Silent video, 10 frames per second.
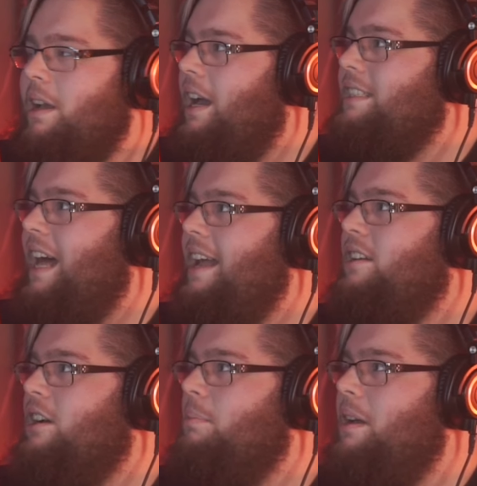Because I
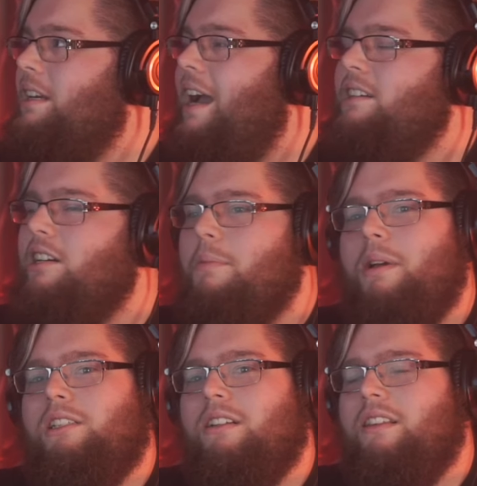took, a pi I took a
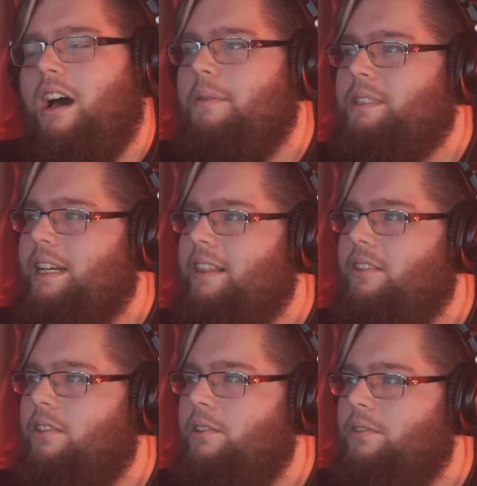picture of the object he
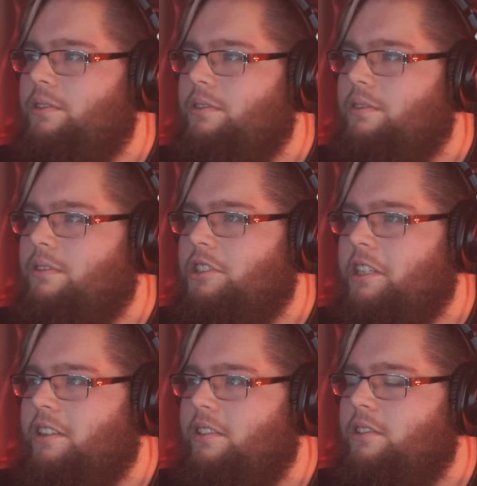threw, or she
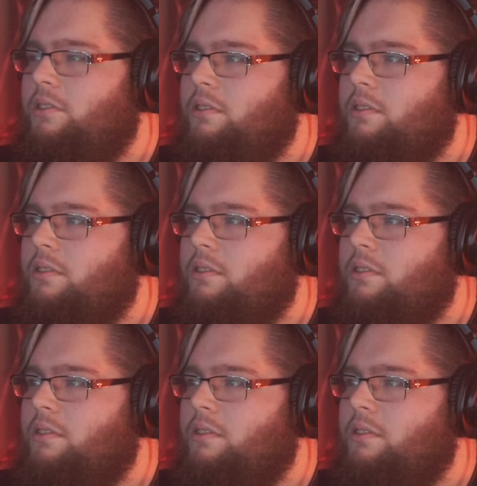threw.